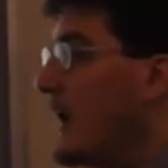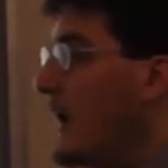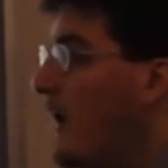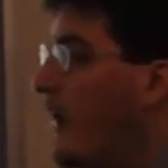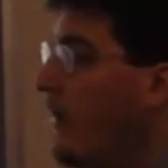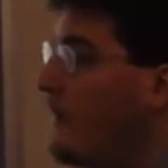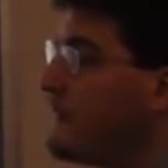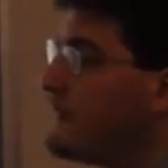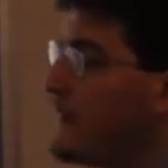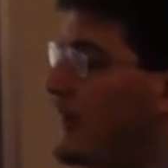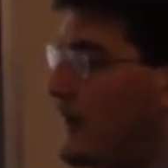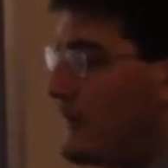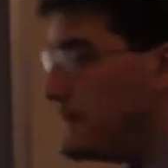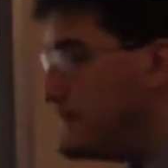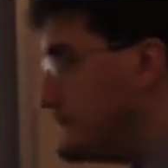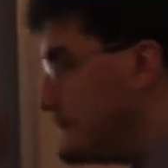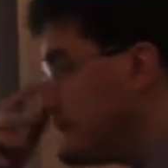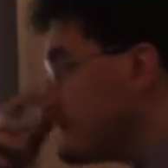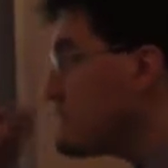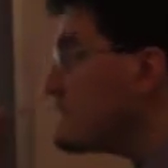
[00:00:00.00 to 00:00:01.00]
Also,
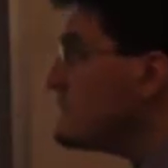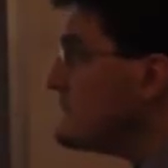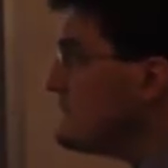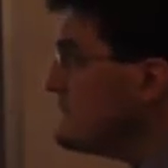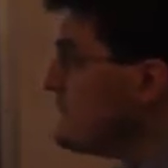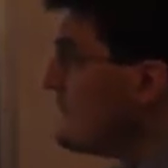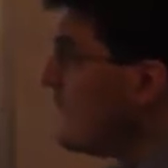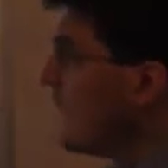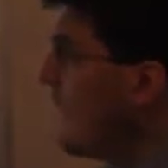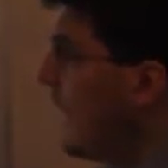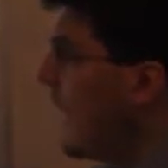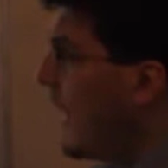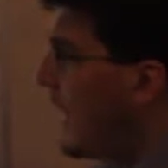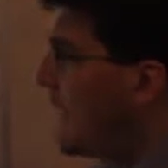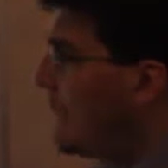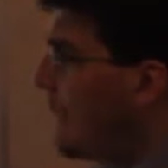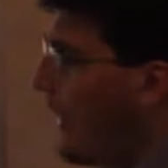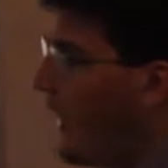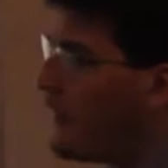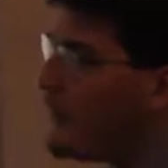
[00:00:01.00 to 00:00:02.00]

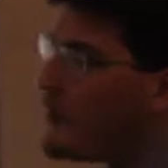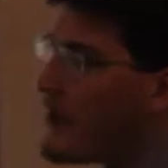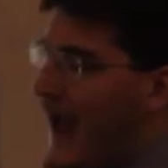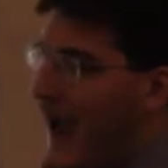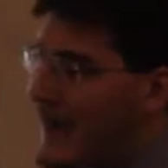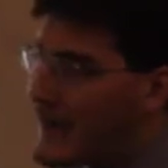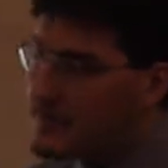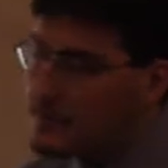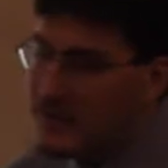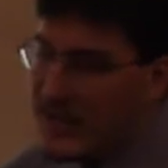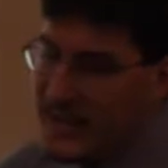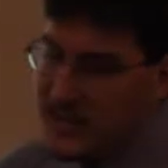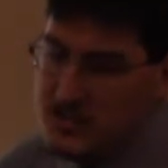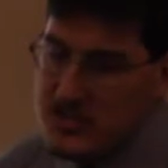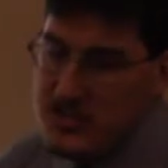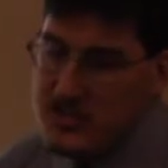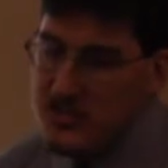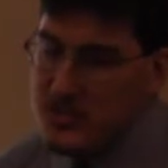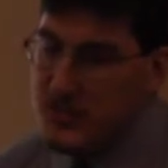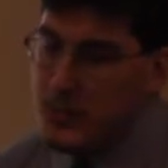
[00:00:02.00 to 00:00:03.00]
um, other
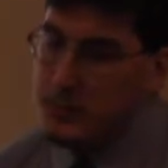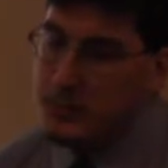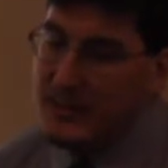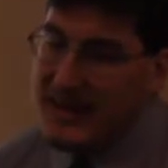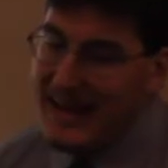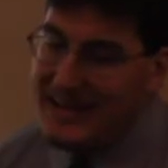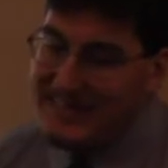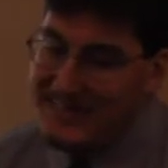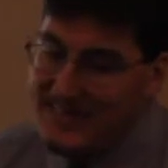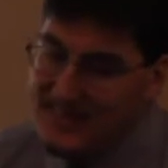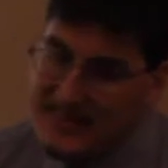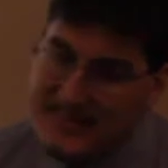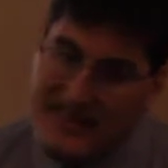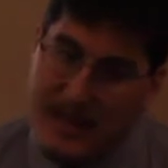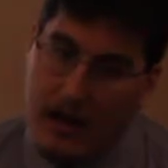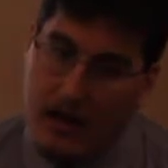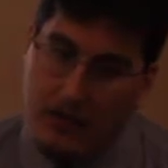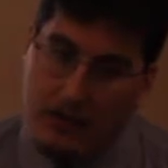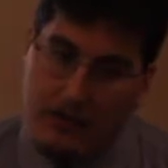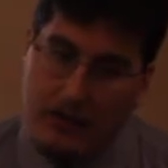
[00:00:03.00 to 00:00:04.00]
adaptations for the plant
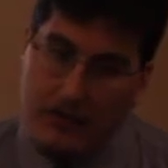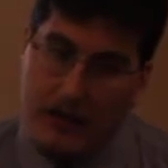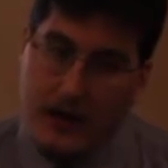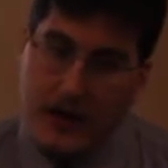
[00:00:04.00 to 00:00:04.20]
itself,